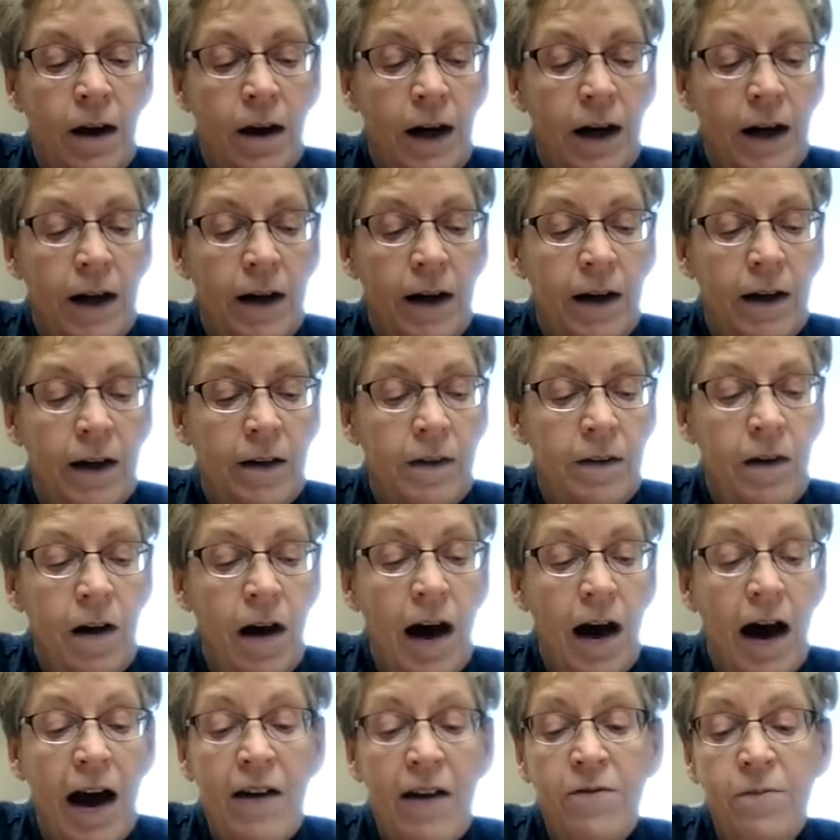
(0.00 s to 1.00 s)

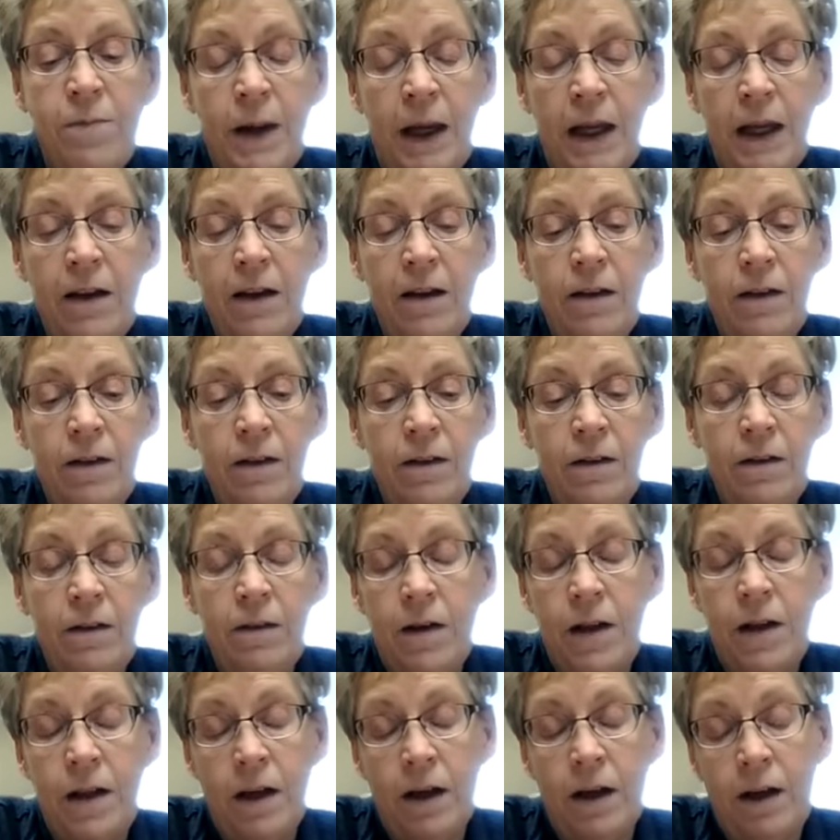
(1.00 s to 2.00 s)
I've been in
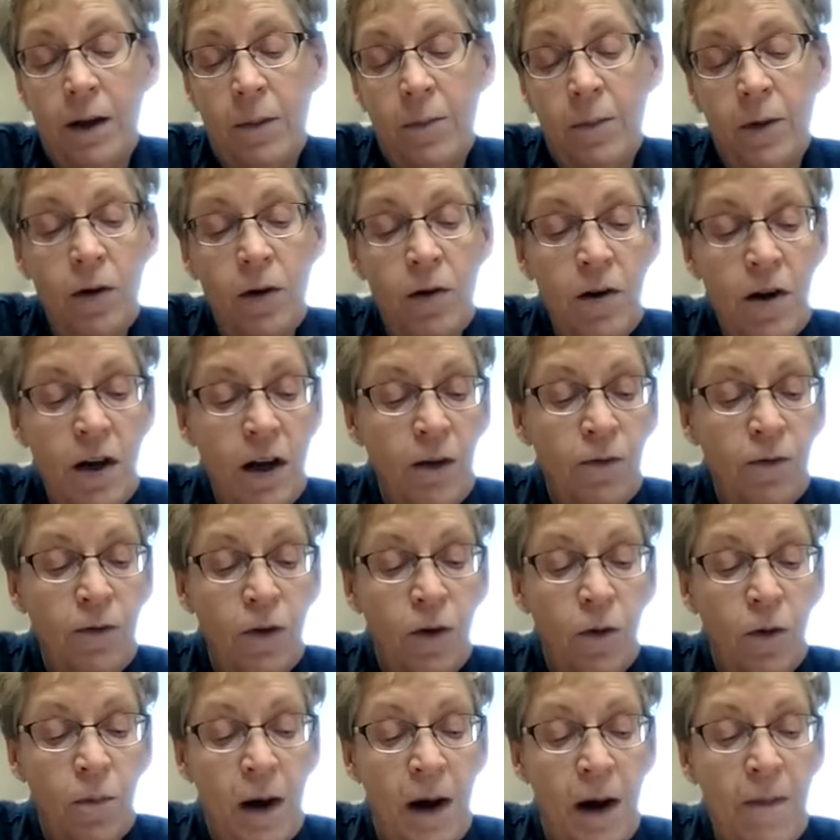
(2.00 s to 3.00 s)
the community
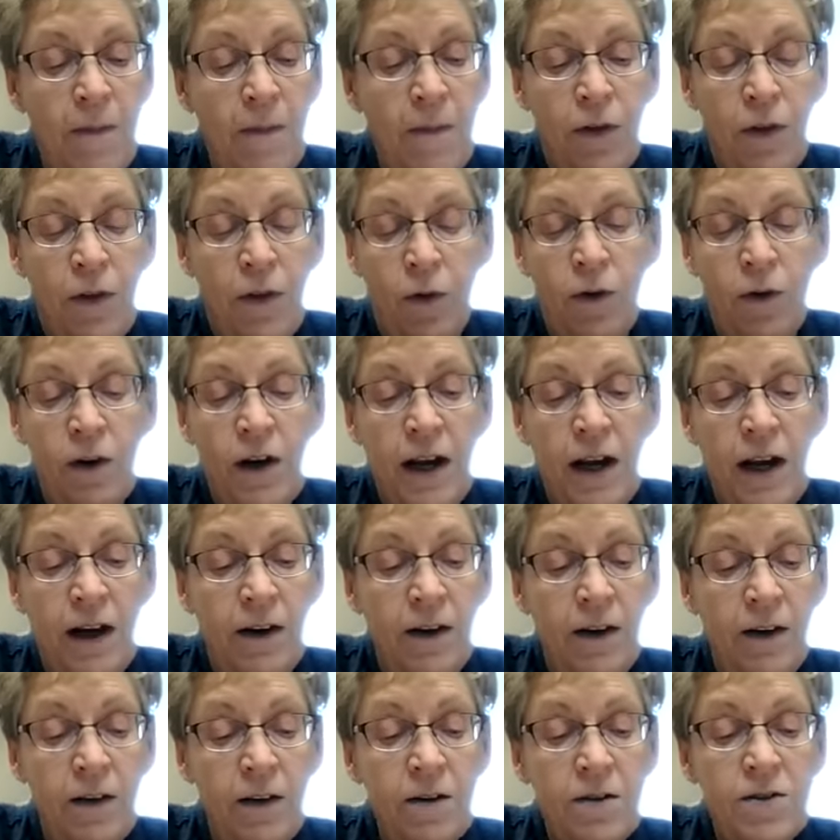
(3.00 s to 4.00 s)
for about 30
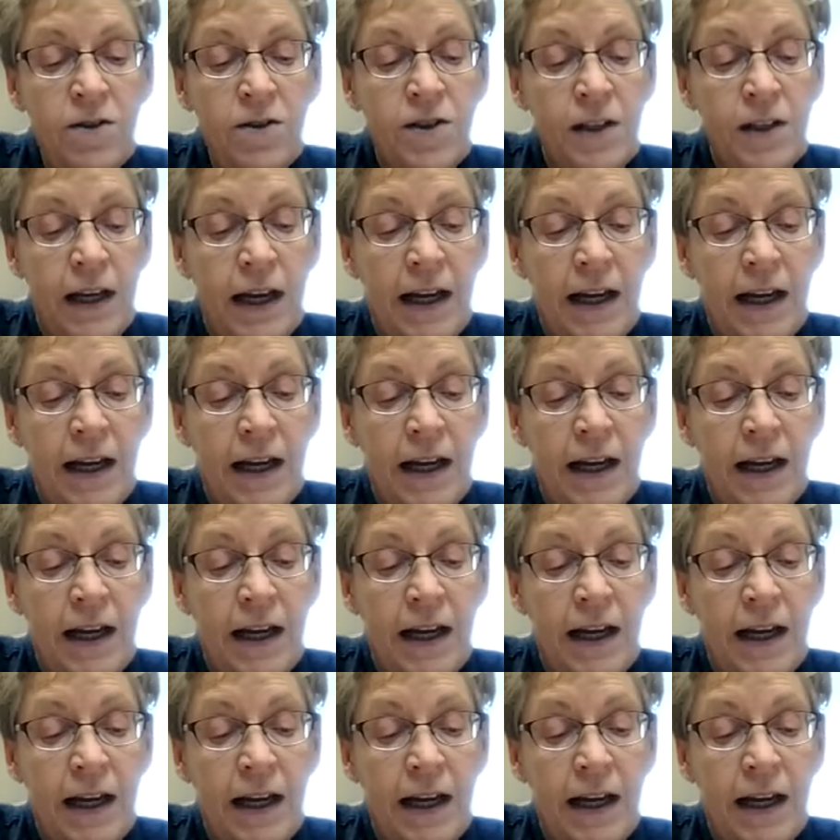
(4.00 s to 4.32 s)
years.